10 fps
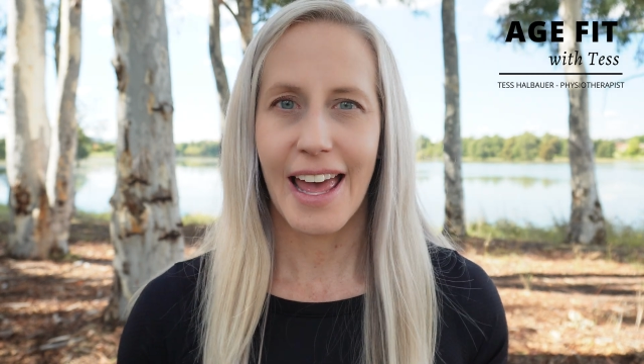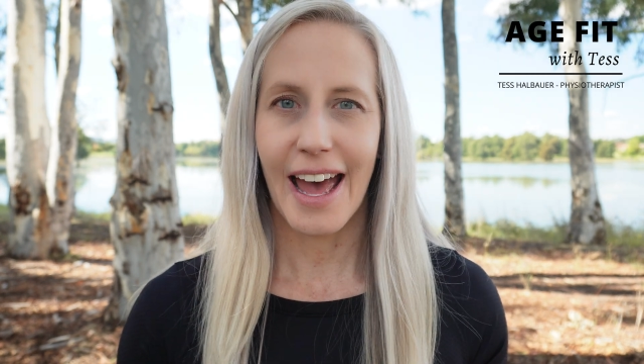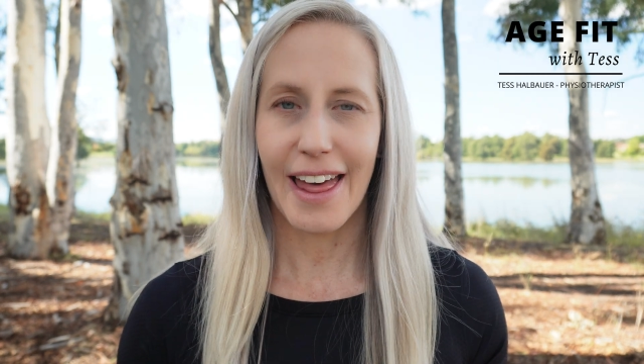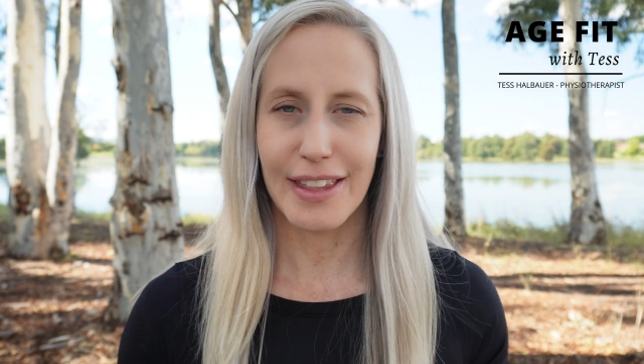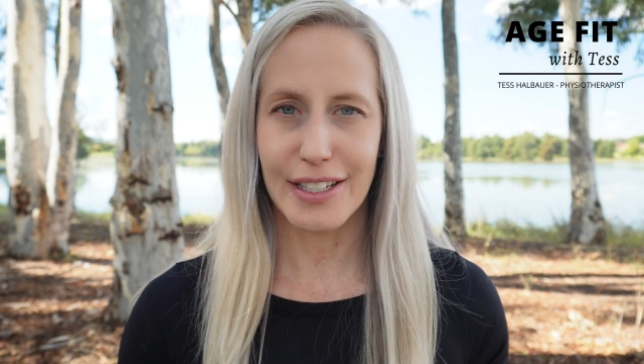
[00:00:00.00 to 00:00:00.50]

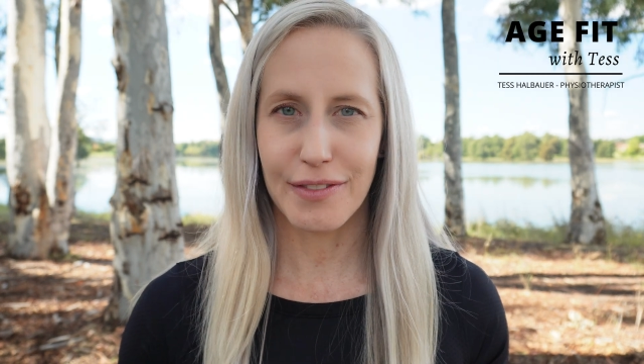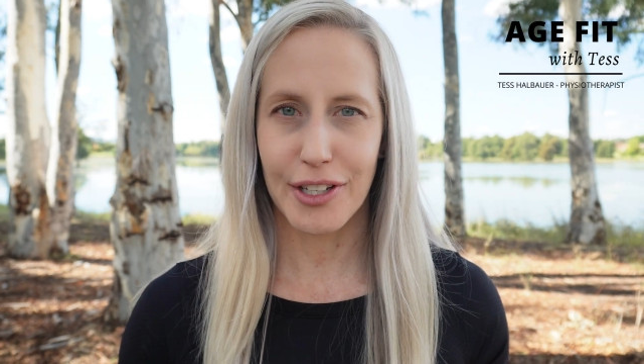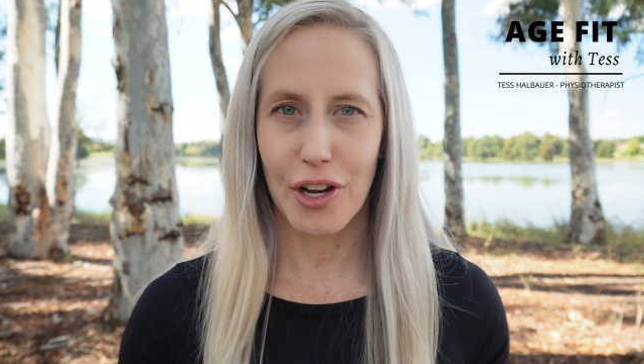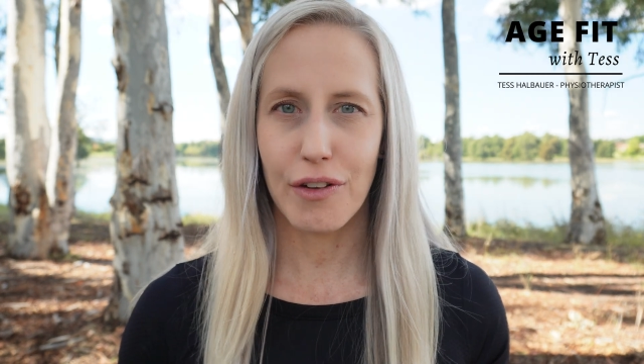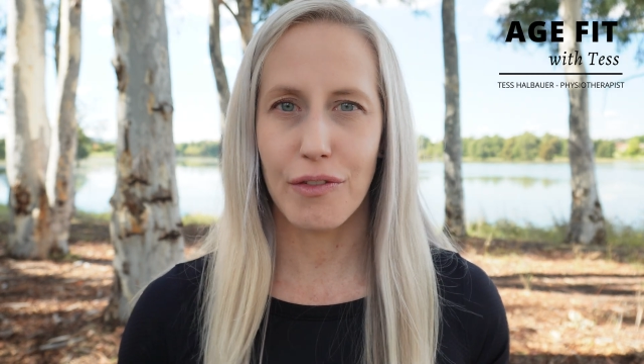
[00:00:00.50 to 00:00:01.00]
And this
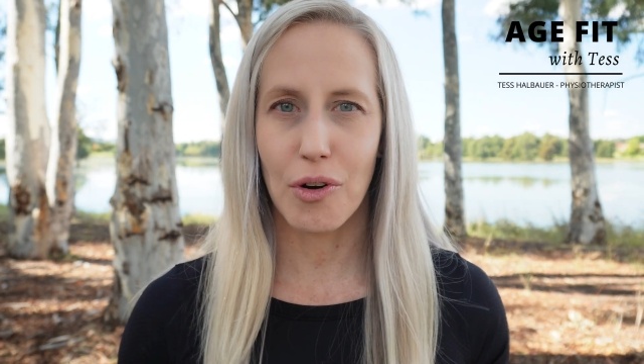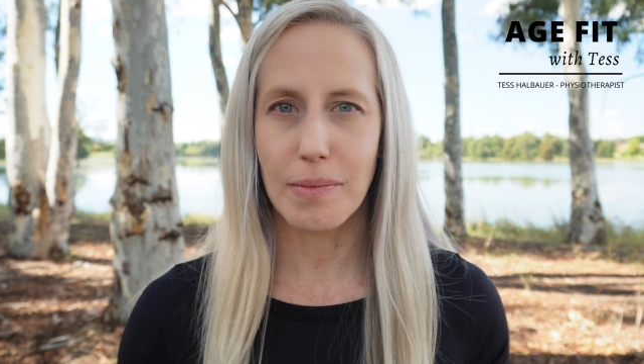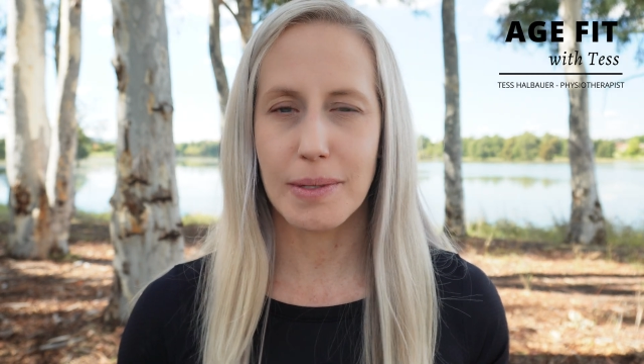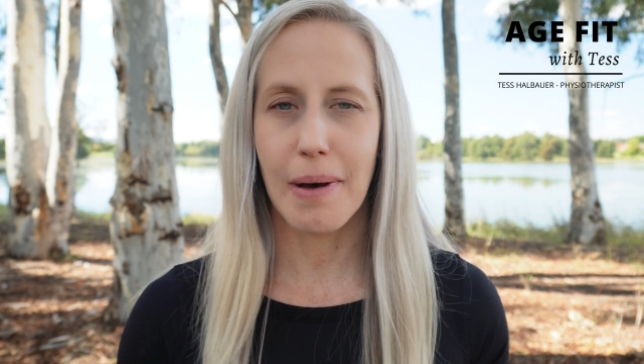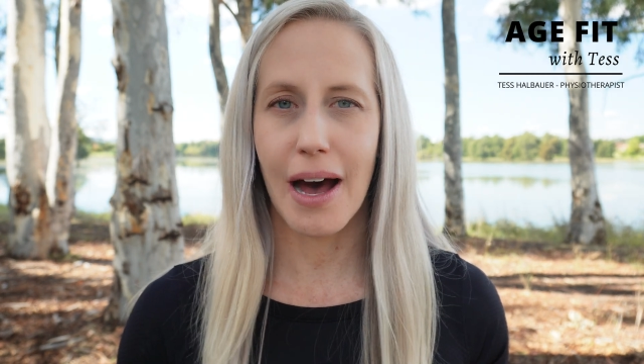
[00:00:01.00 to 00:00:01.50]
video
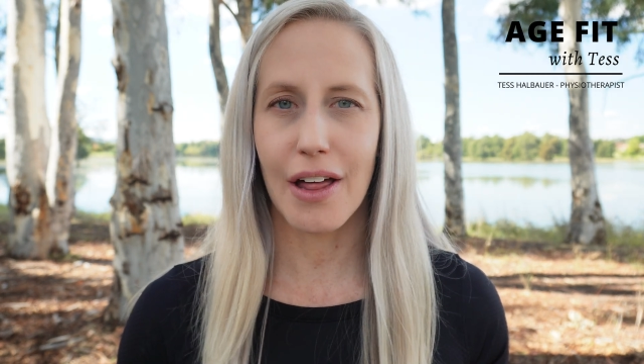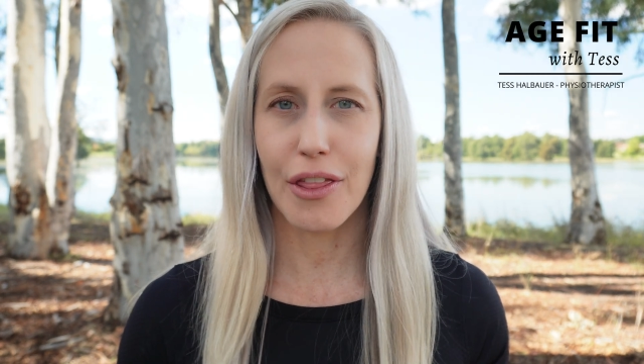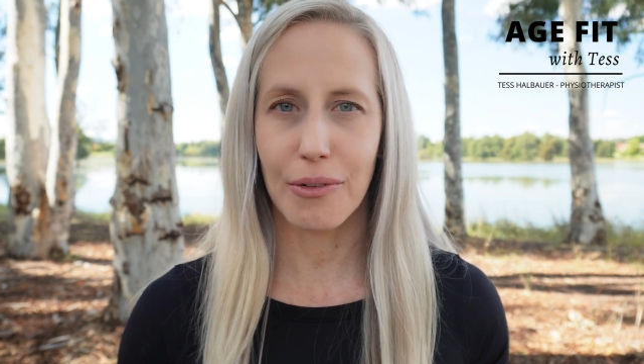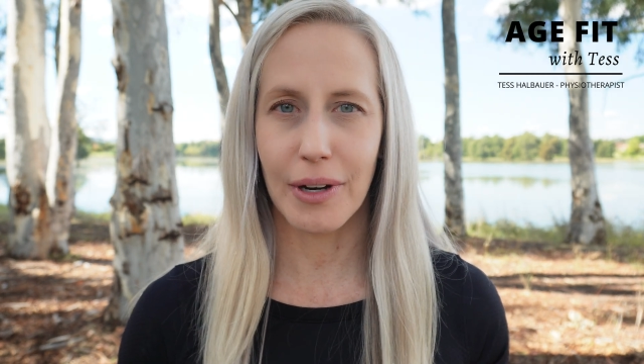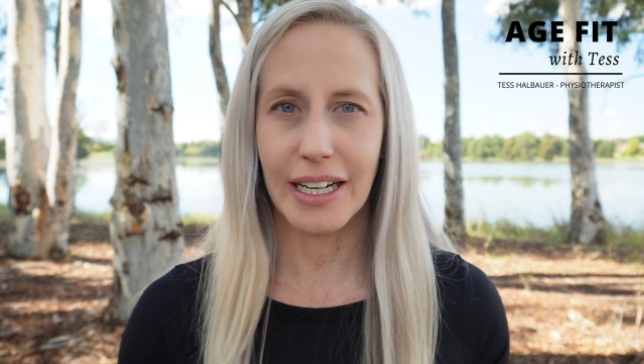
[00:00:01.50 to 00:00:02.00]
forms part
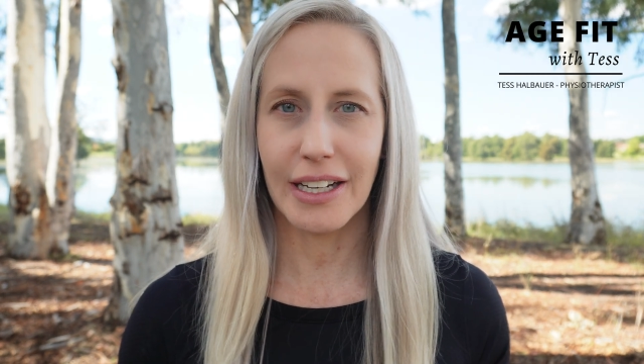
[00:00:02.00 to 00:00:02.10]
3